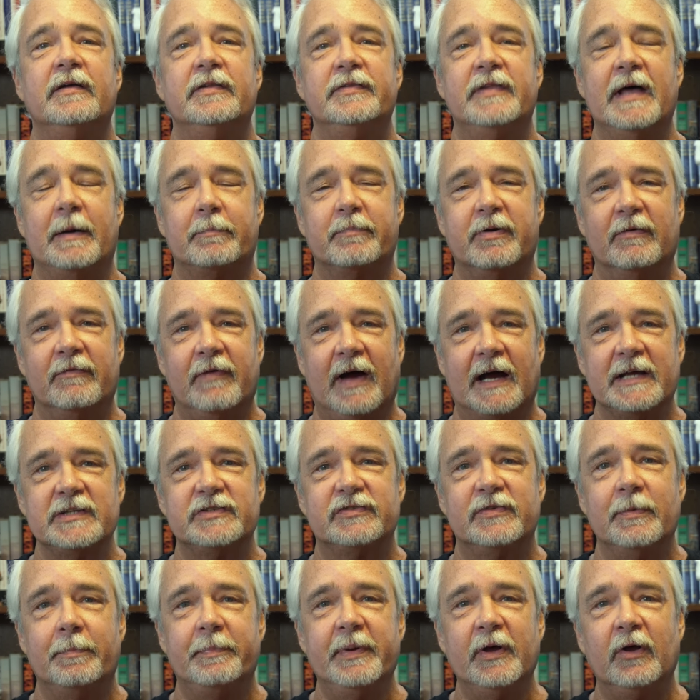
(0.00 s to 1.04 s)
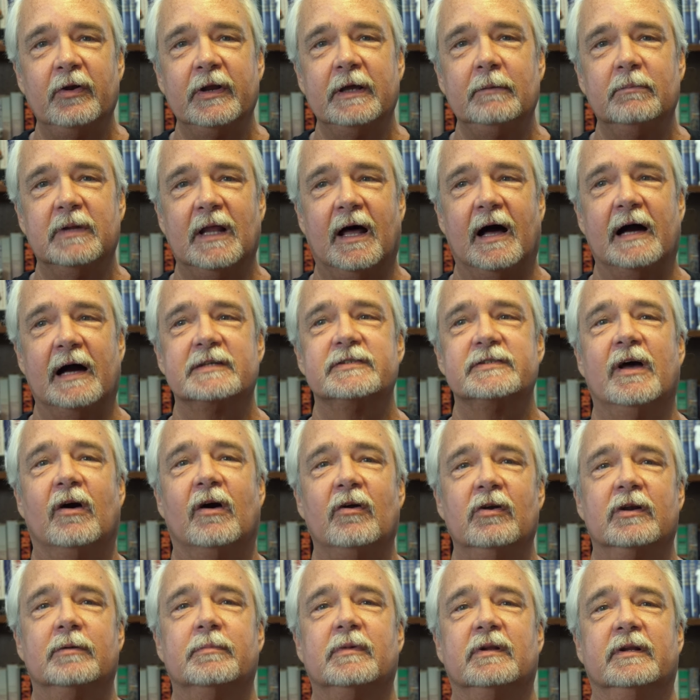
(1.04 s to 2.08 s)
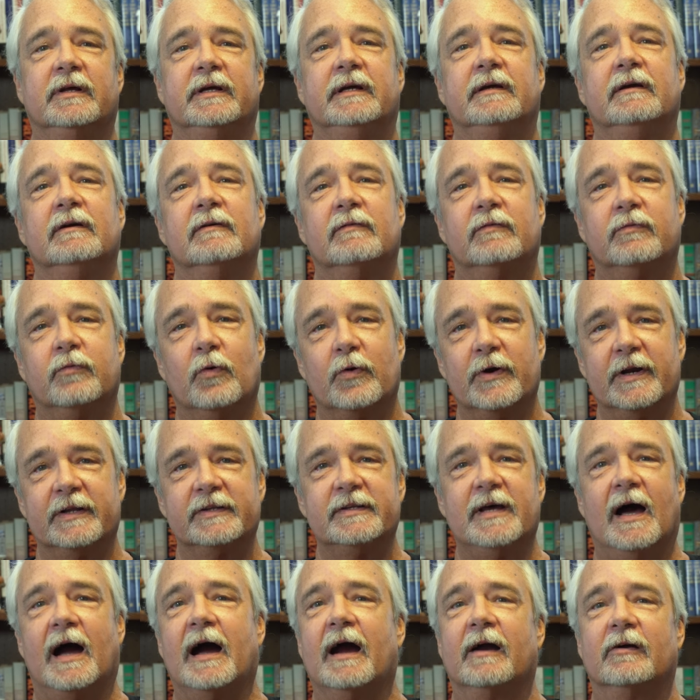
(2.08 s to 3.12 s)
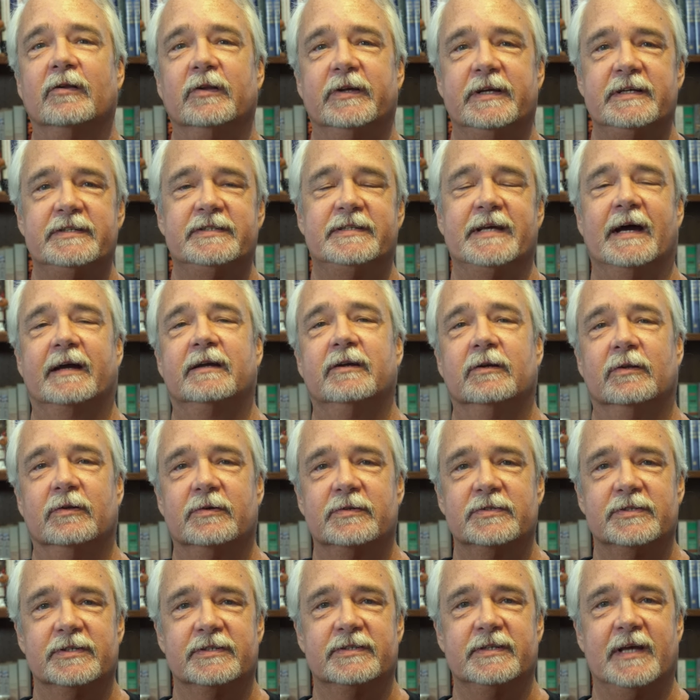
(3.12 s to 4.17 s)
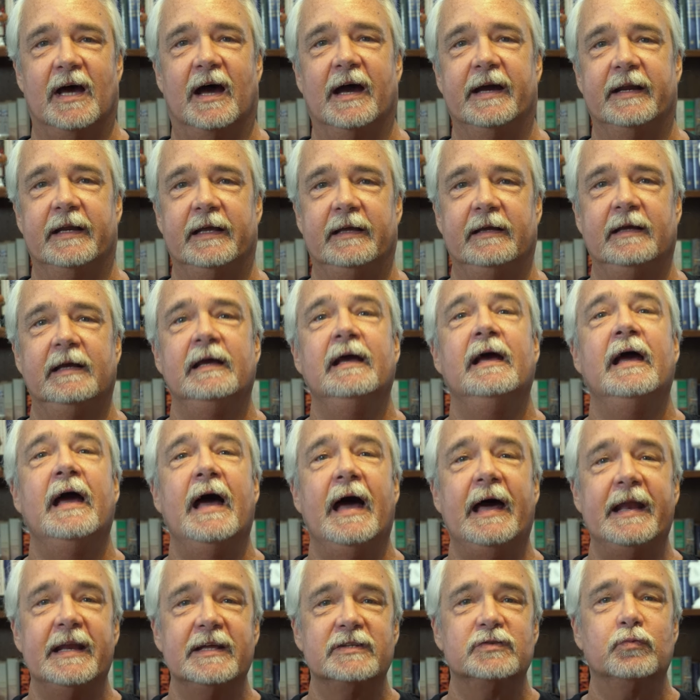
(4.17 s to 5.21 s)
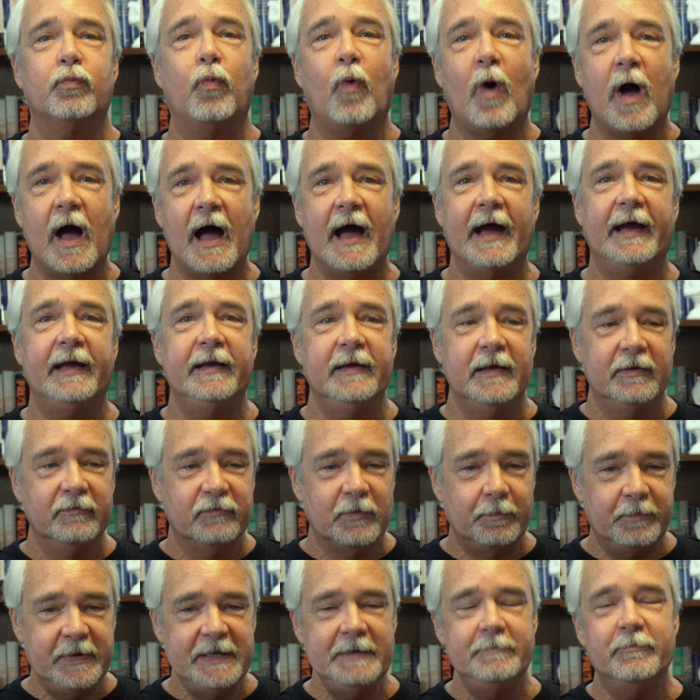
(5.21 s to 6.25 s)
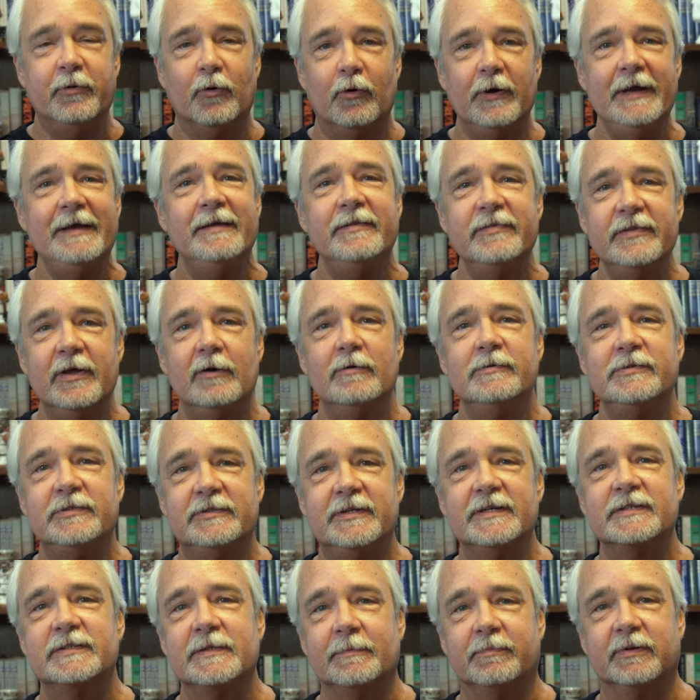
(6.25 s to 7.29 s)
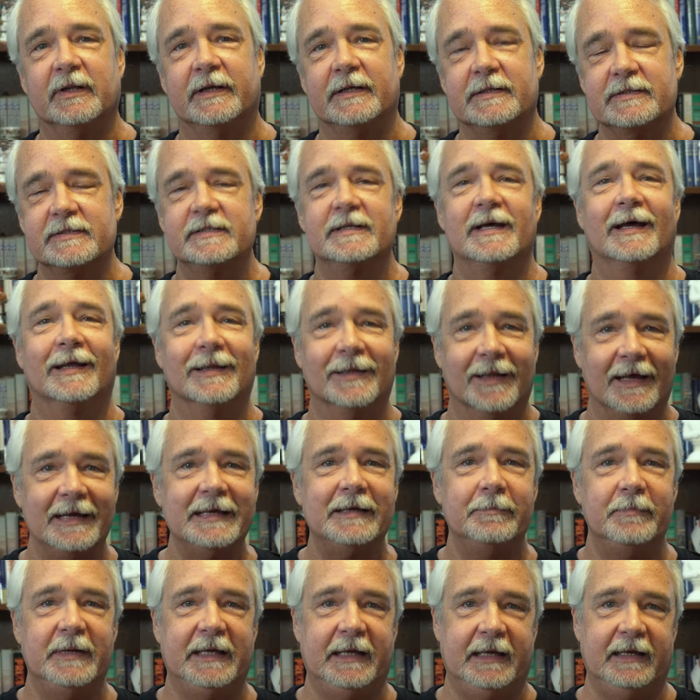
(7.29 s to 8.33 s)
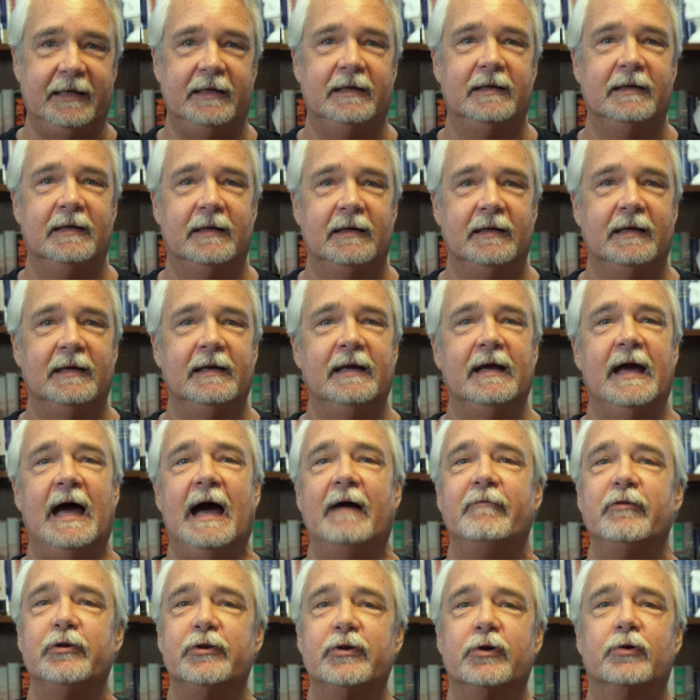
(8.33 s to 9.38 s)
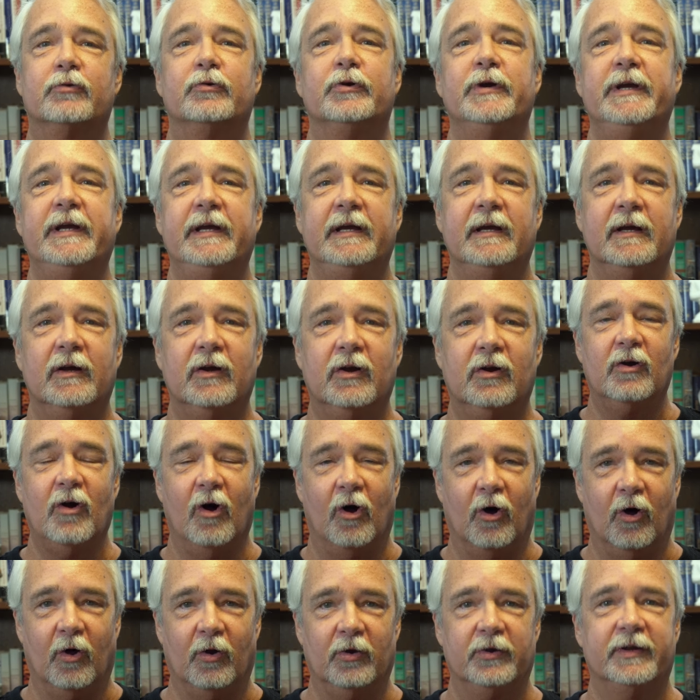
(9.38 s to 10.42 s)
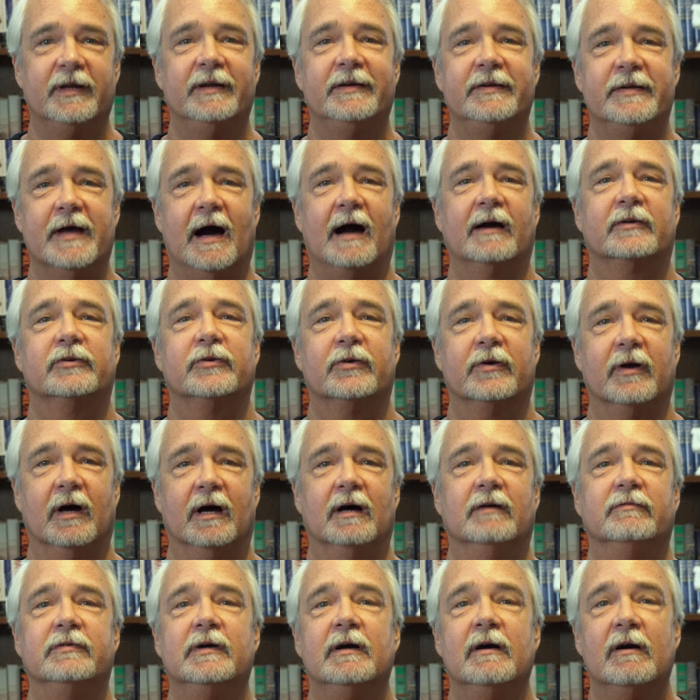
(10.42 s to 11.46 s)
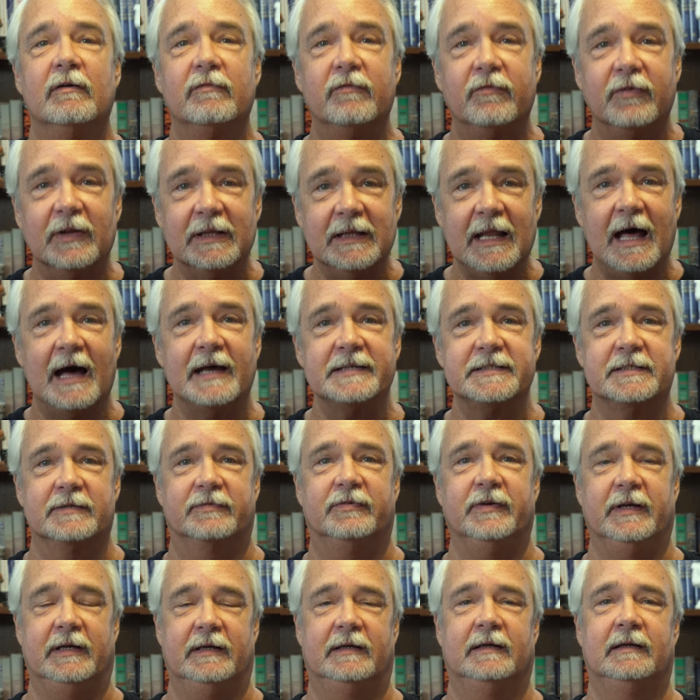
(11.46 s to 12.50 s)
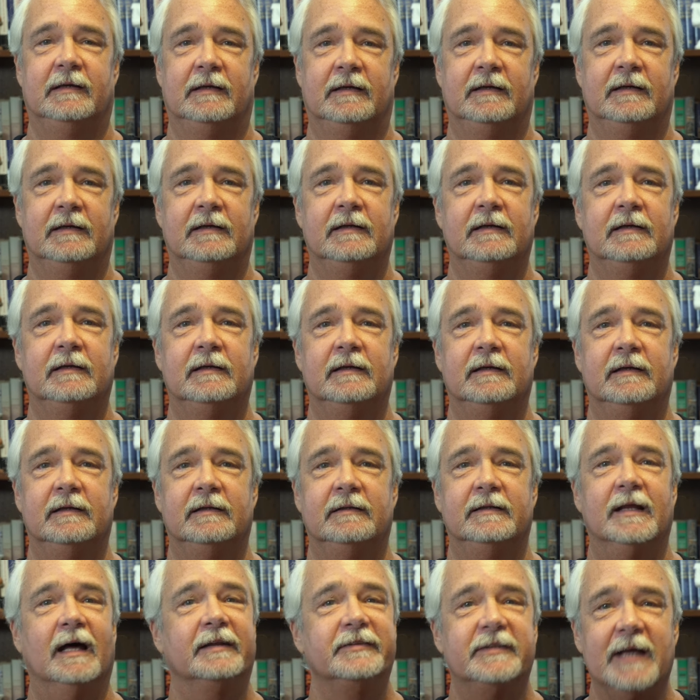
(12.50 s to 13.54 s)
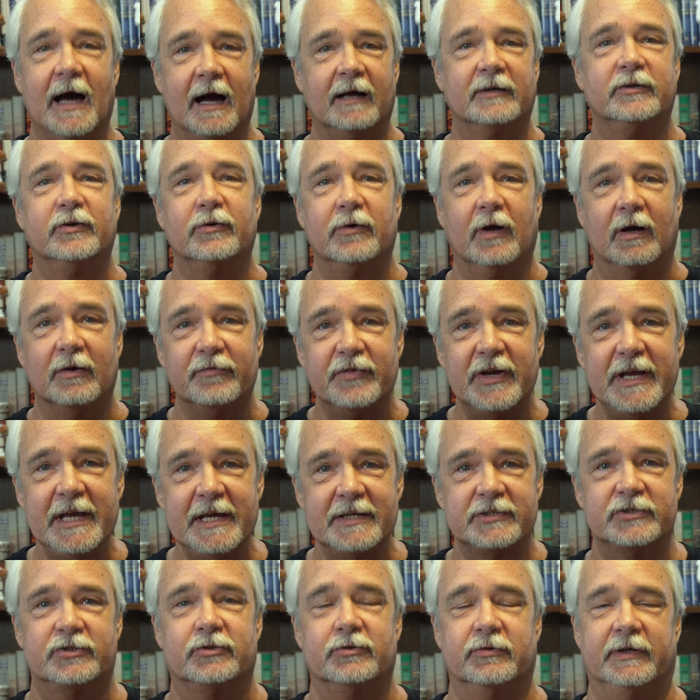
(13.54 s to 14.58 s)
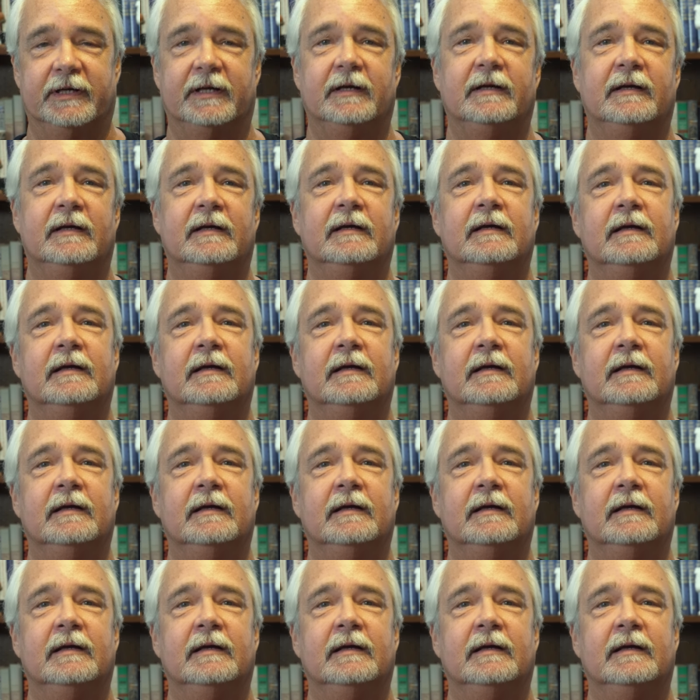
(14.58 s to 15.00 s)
that provides the building blocks, ultimately, for an entirely secular society. And it's why the people in those disciplines, like me, have a degree called Doctor of Philosophy, not Doctor of History.